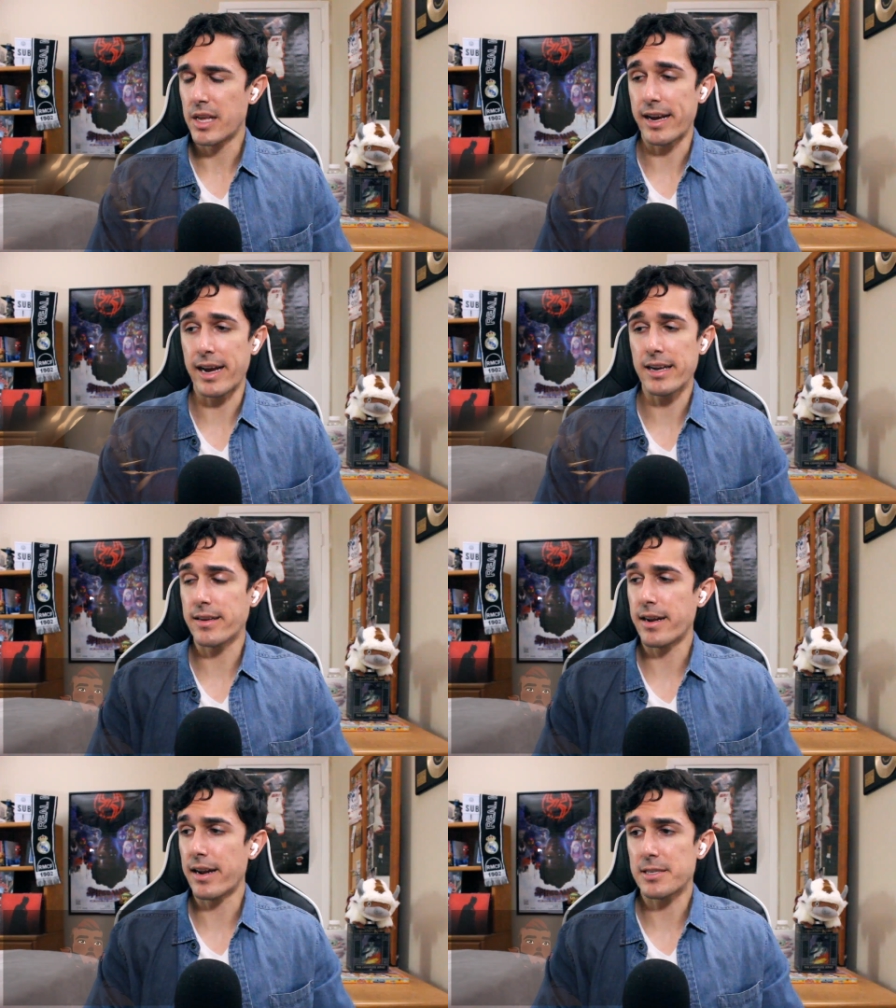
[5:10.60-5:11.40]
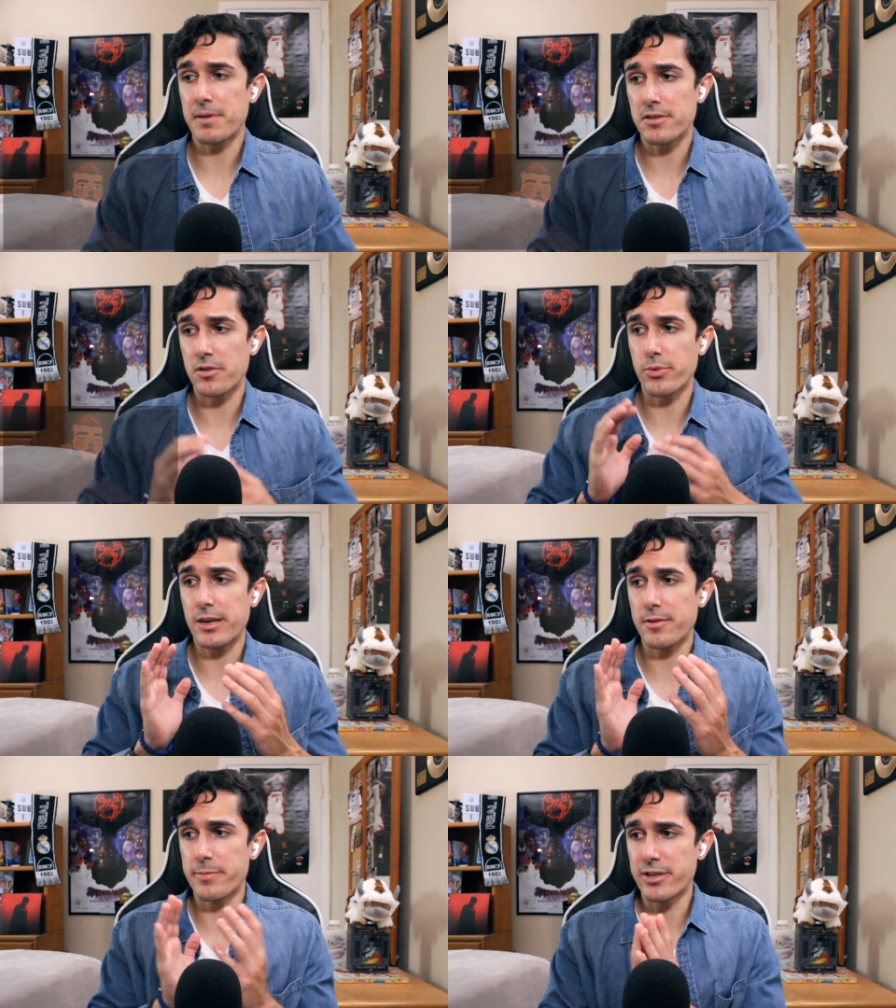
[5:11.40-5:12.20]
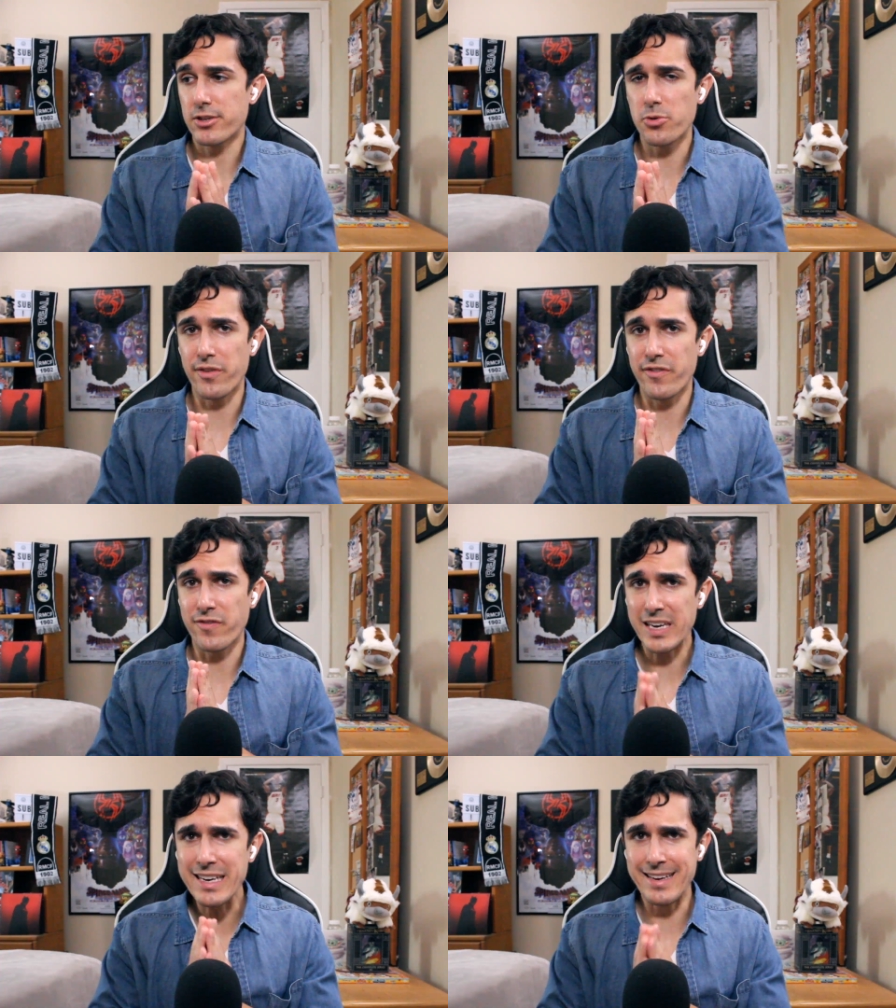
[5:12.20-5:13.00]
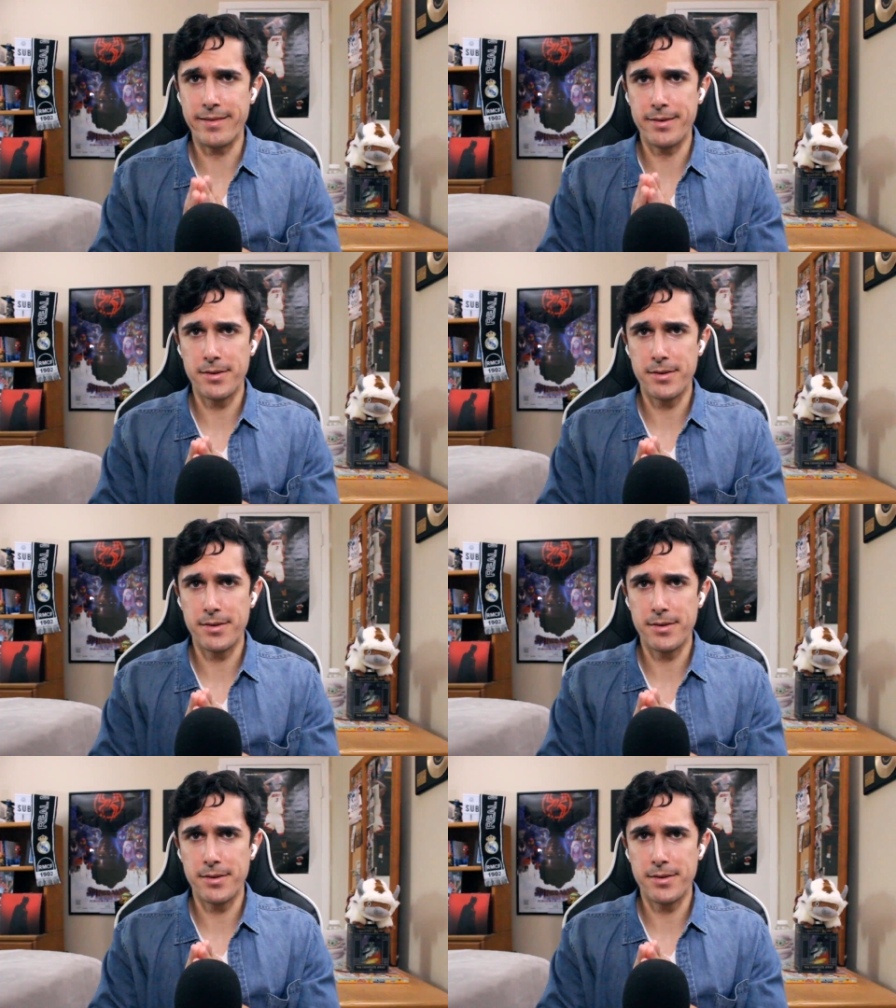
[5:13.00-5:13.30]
Dang, I did not expect Sol Regem to be so defeated.